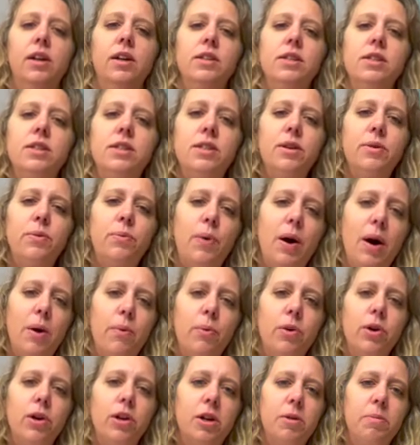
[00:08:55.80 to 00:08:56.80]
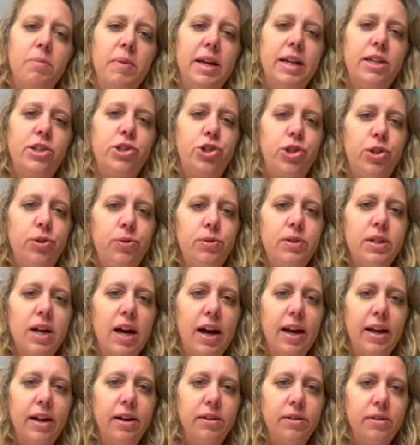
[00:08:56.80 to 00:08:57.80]
So what work makes you
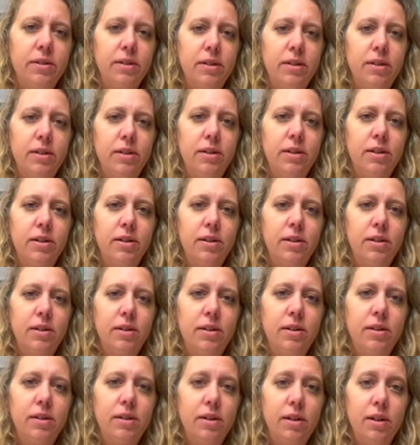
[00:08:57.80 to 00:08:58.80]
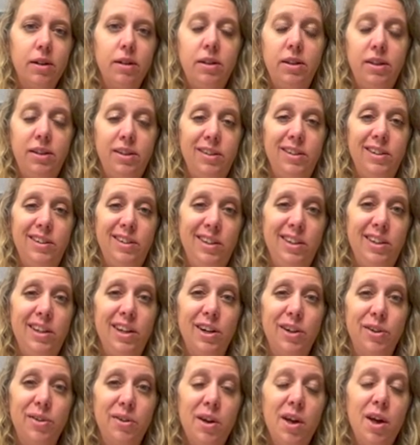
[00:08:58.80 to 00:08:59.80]
tired? You
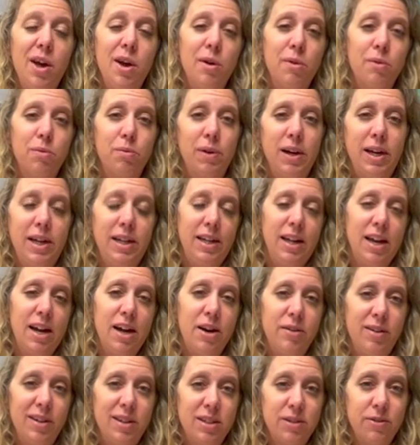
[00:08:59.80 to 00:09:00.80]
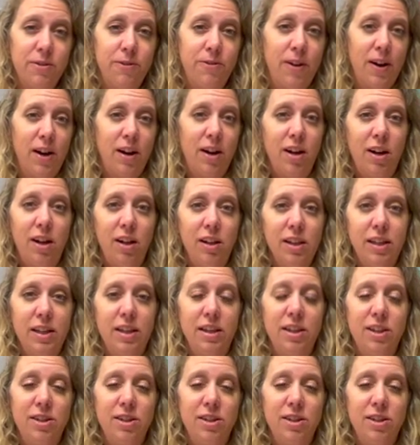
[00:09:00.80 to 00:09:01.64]
know, right now it's fall and